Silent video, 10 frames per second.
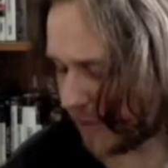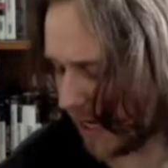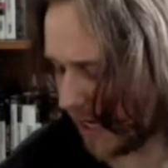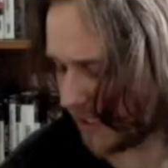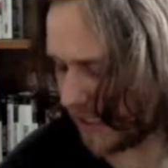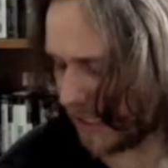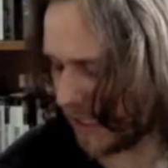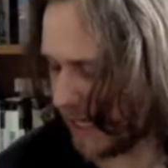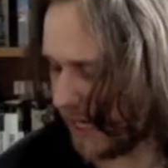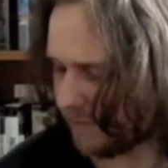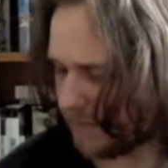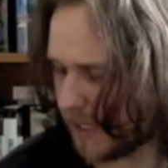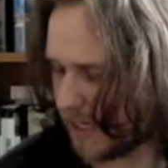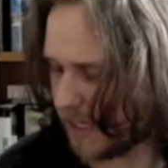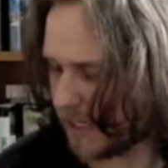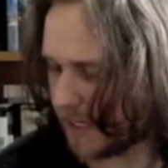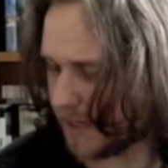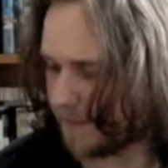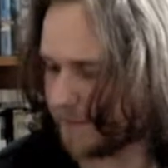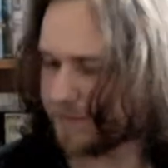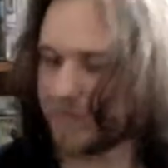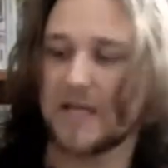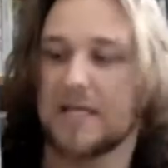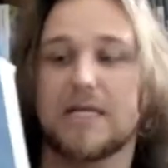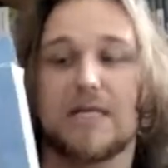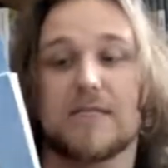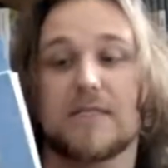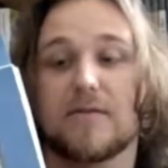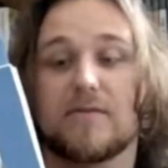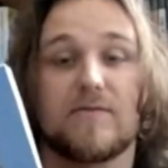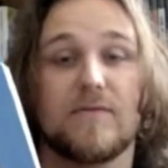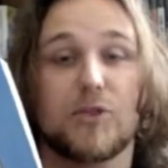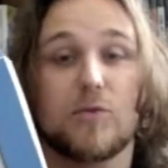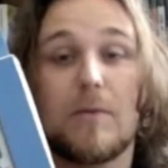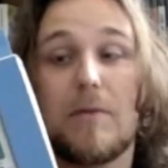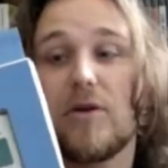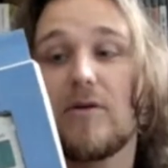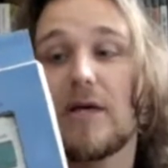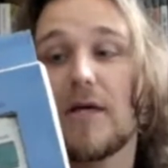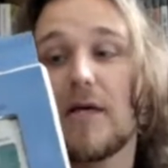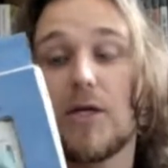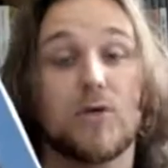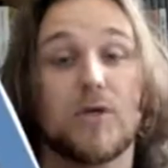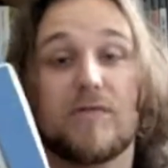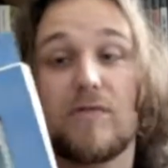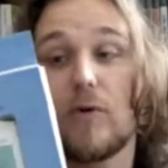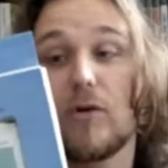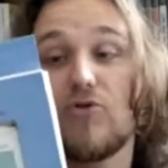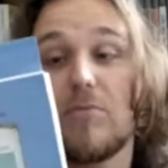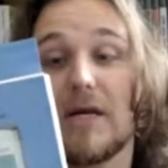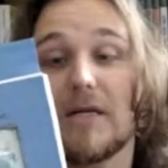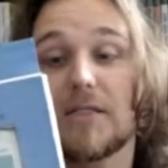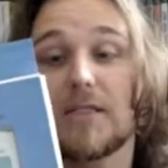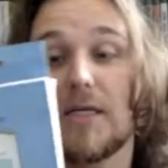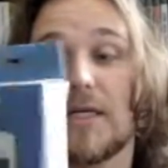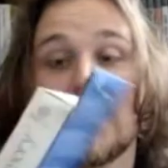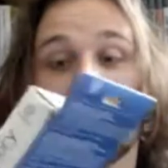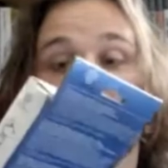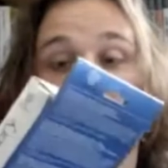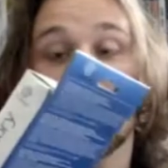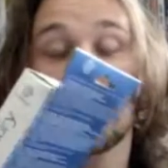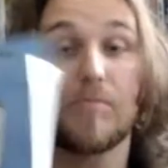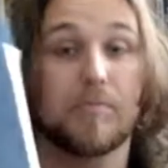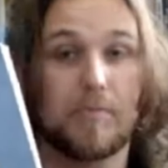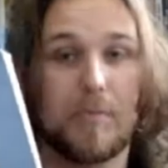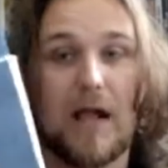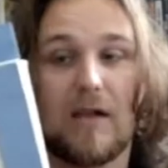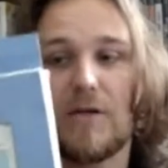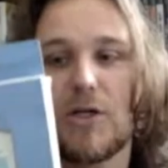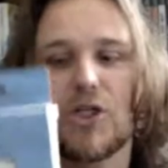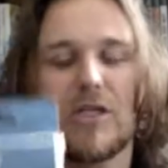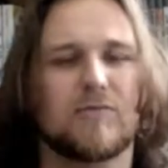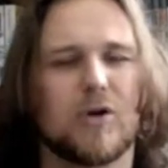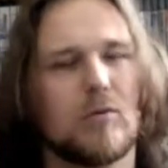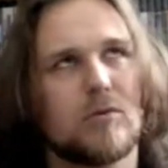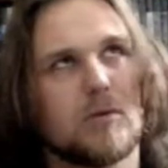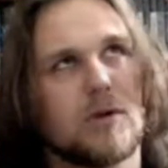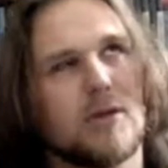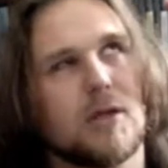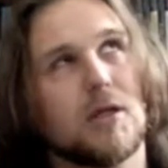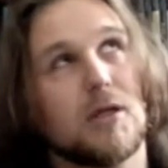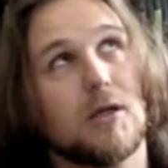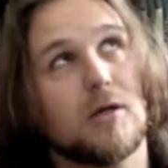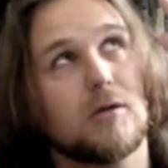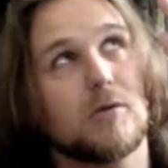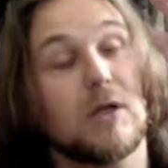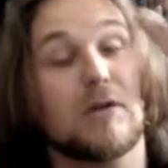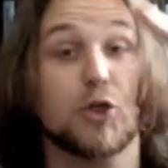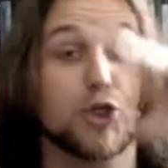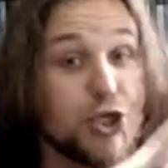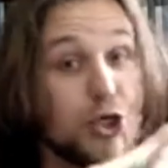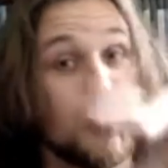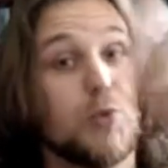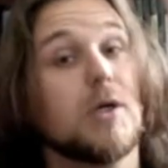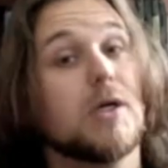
and he gave me this visual memory unit for the Dreamcast. It's a PAL version. I've got one of the, well, I've got two